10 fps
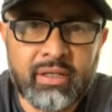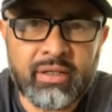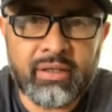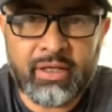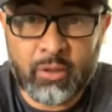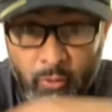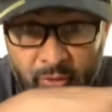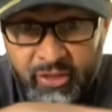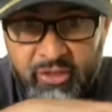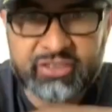
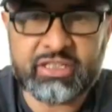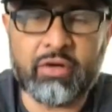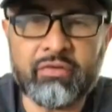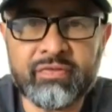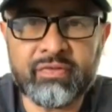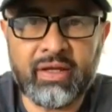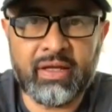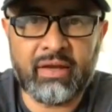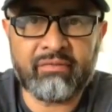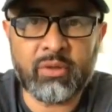including yourself
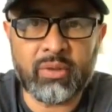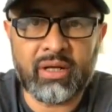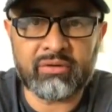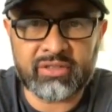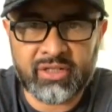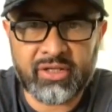and everyone out there.